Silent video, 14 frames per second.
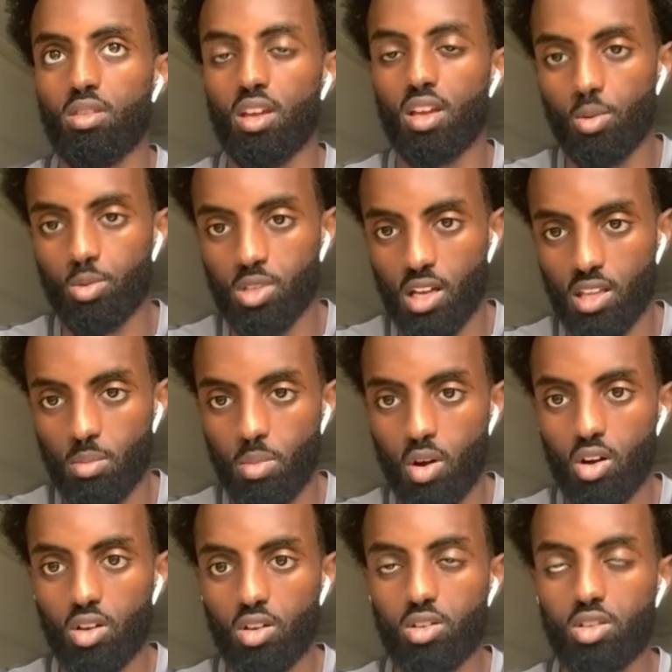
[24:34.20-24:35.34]
think outside the
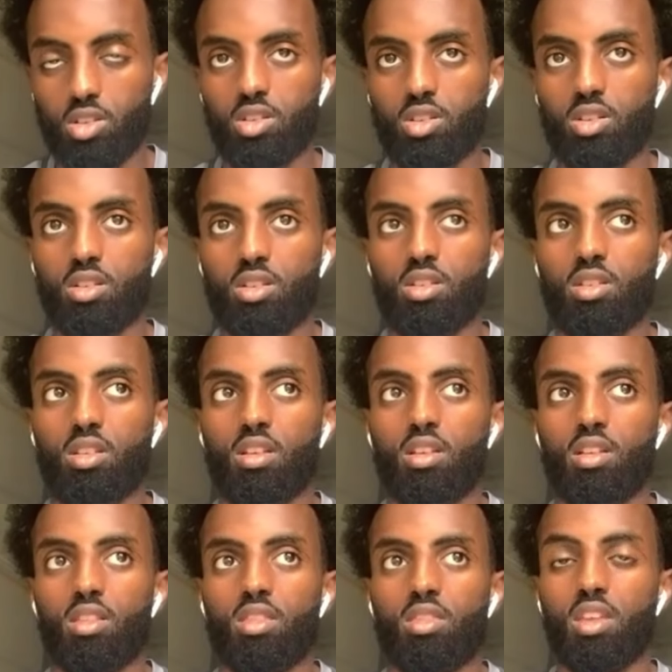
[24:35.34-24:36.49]
box,
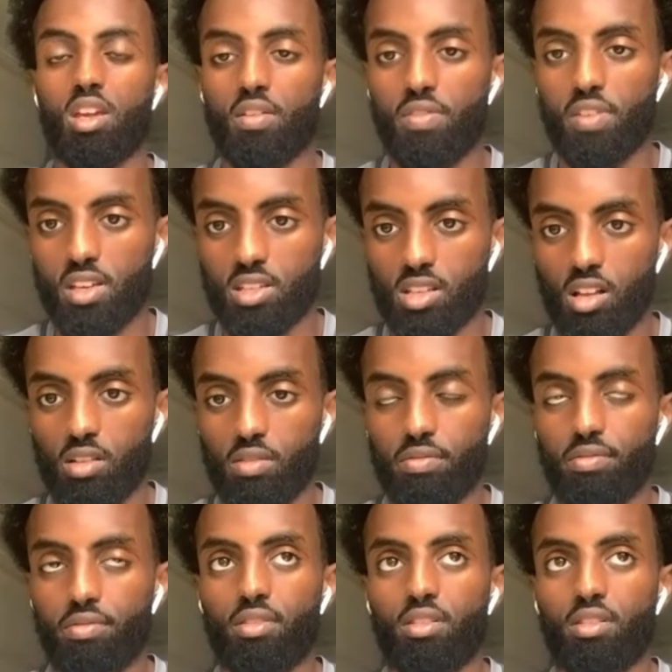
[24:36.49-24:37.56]
think for yourself,